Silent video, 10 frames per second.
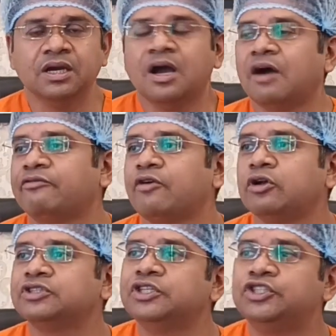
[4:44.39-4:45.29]
Of
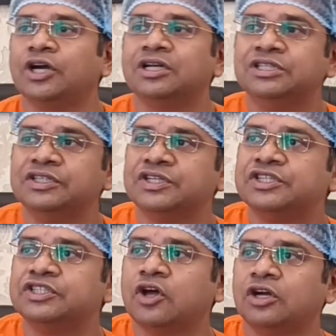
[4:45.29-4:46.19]
course, the charges
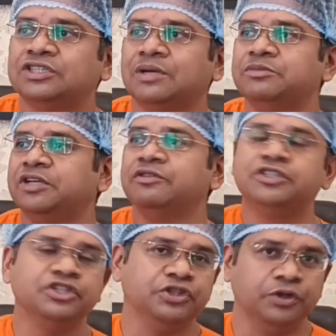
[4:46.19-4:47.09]
is not something which
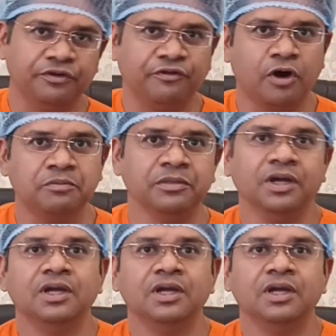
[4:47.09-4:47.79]
is uniform